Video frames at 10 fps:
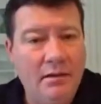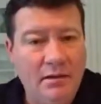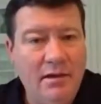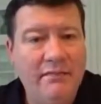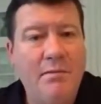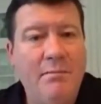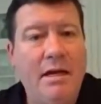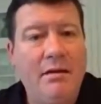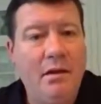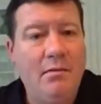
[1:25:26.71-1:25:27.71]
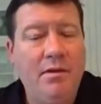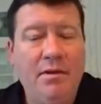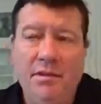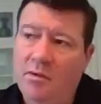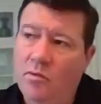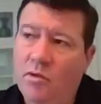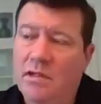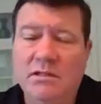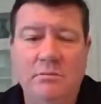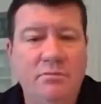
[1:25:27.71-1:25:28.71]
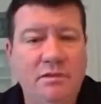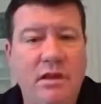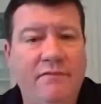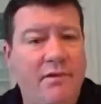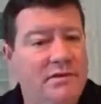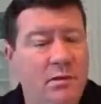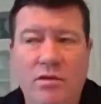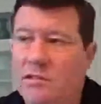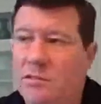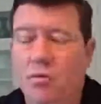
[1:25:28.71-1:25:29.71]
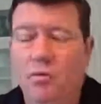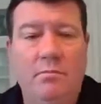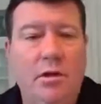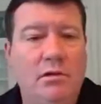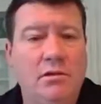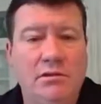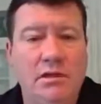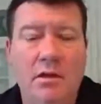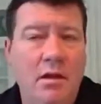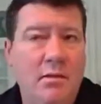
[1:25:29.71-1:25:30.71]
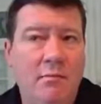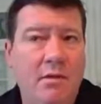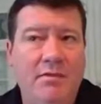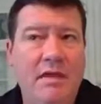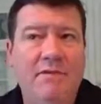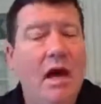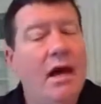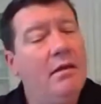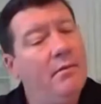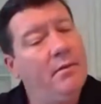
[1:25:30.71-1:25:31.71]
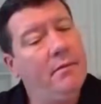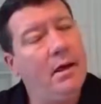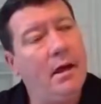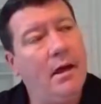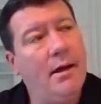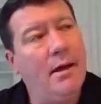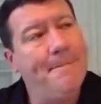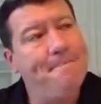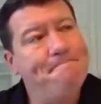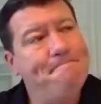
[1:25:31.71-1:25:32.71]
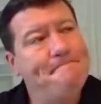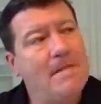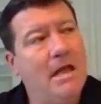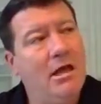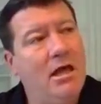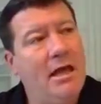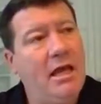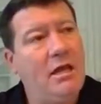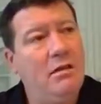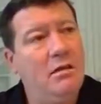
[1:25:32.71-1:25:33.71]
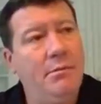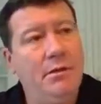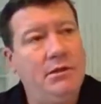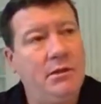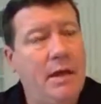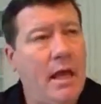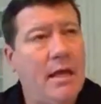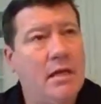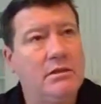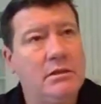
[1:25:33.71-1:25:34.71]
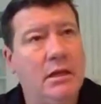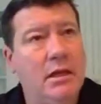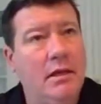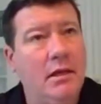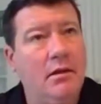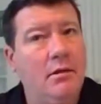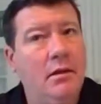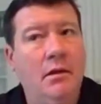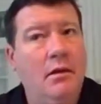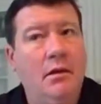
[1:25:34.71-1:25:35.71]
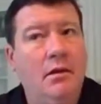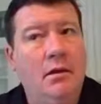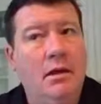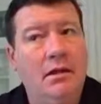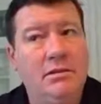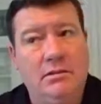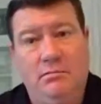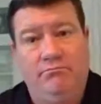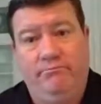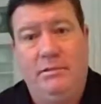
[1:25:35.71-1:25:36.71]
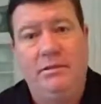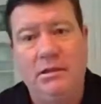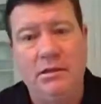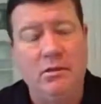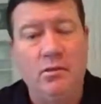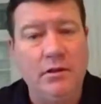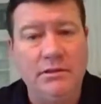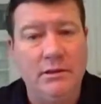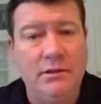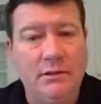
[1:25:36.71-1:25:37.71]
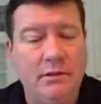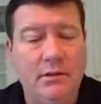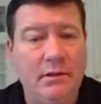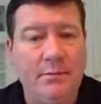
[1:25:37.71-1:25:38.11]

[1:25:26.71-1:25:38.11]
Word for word: lift it back up, and then we'll get some stuff in there. So we support democracy, but they've got it. Um, and the military has a, uh, it's a, it's like an organization.